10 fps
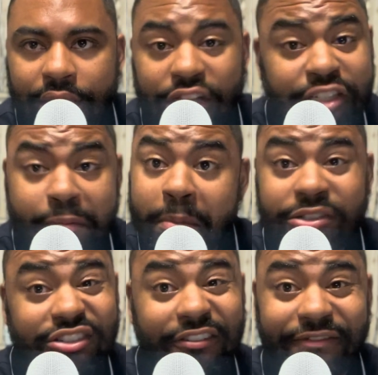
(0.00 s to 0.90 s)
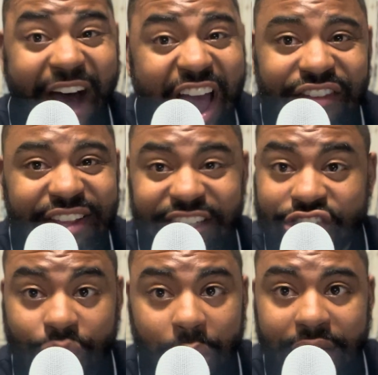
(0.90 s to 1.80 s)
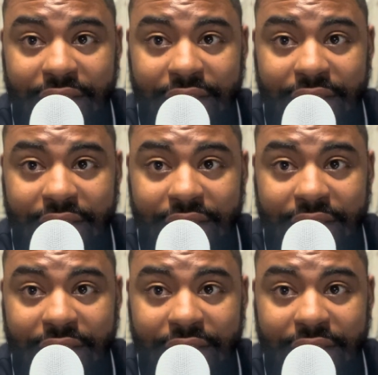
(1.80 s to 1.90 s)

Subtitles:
There's people surviving that's doing